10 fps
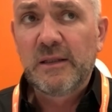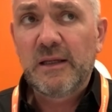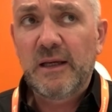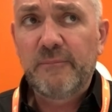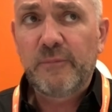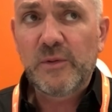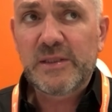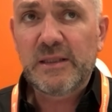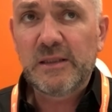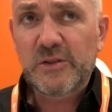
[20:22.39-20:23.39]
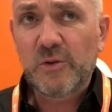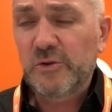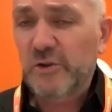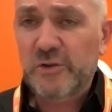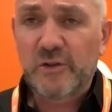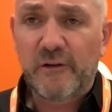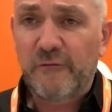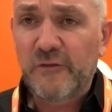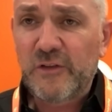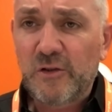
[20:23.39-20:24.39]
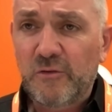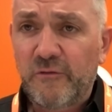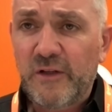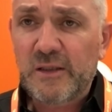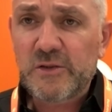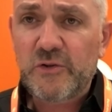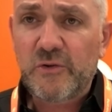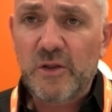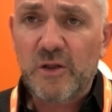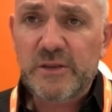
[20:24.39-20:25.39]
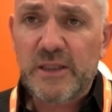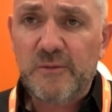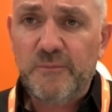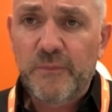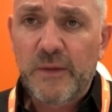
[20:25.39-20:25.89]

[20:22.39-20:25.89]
but we still sold just under 1,500 vehicles during lockdown.